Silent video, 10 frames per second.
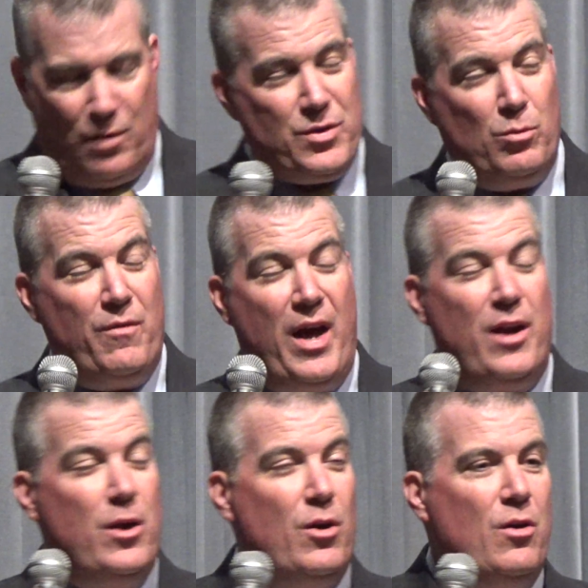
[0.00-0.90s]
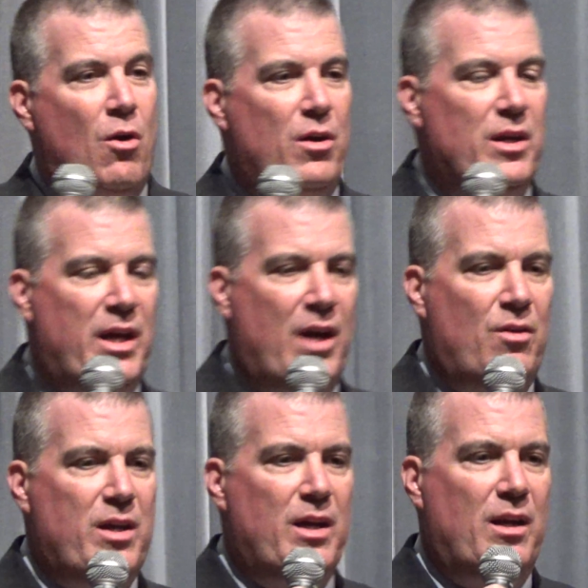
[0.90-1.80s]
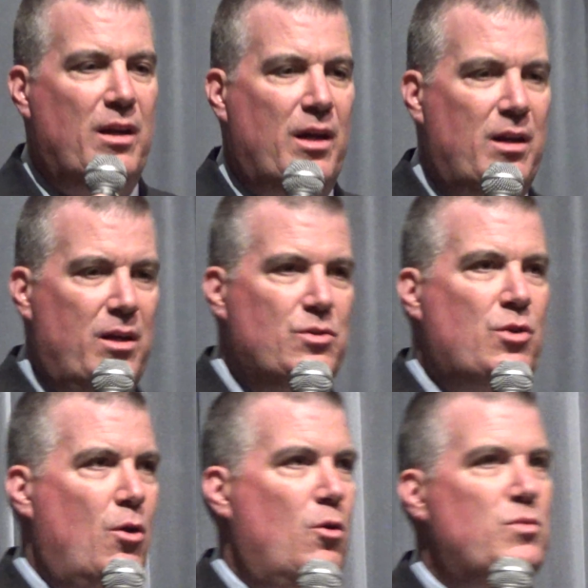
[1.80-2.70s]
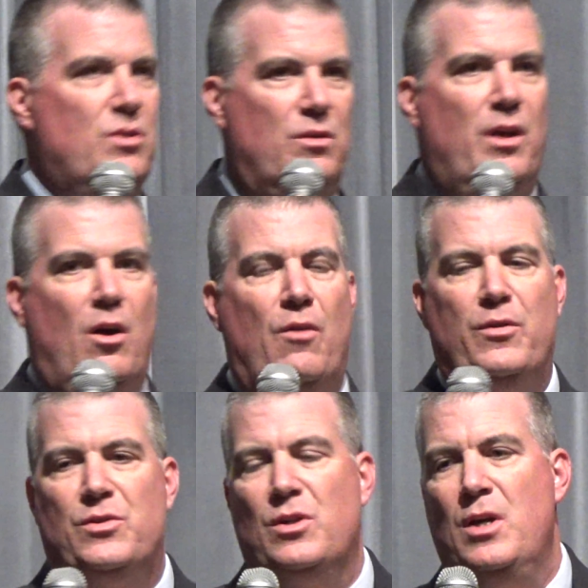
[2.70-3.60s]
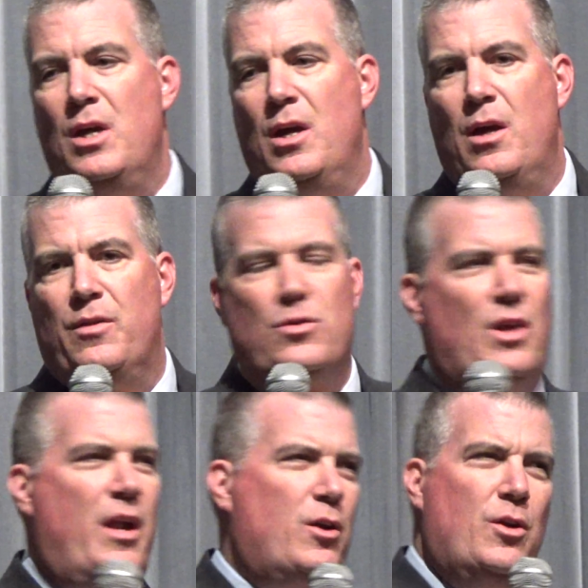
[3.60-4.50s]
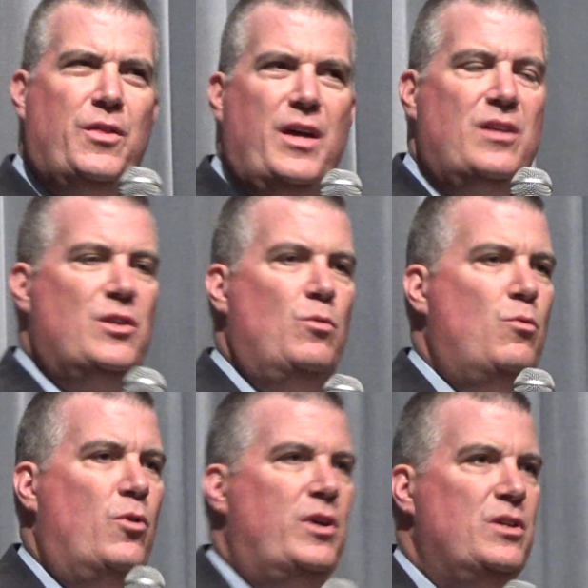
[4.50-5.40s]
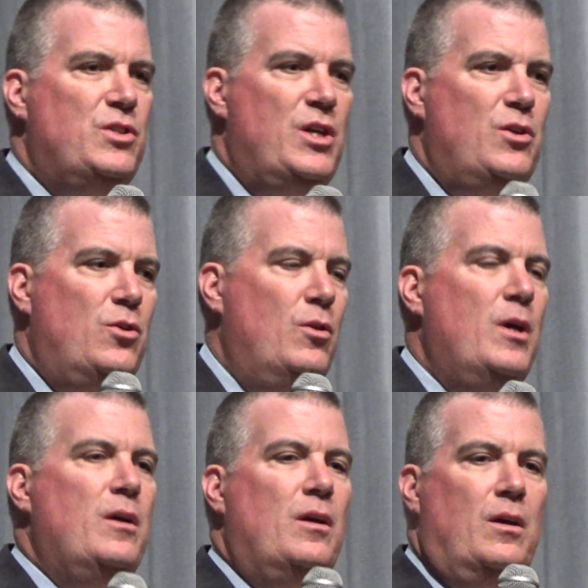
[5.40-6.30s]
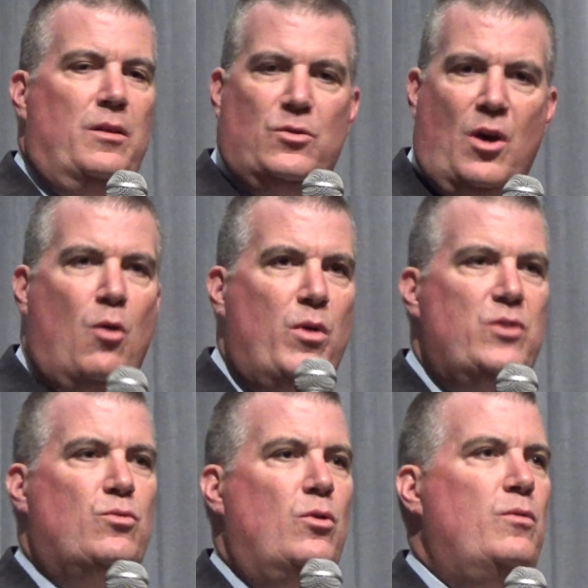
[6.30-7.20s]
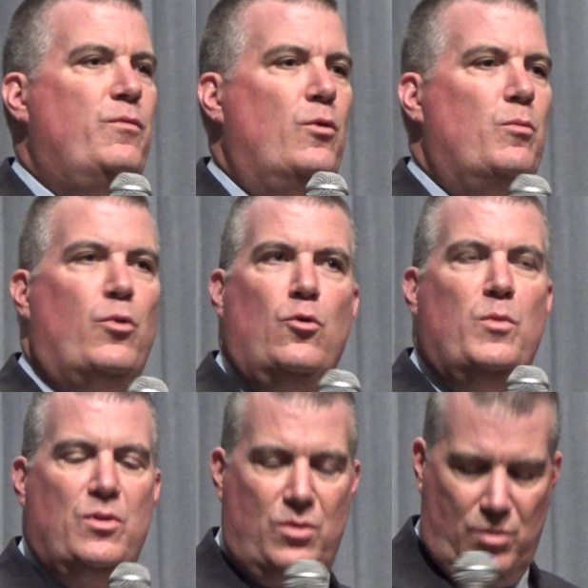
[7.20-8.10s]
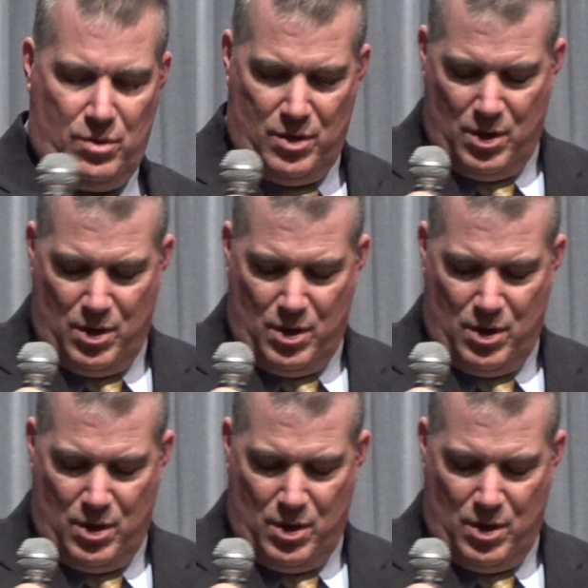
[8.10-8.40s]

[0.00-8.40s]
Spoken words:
that we've had here in Hardin County and his terms in office. There's a lot of good things that we want to continue. There's always room for improvements.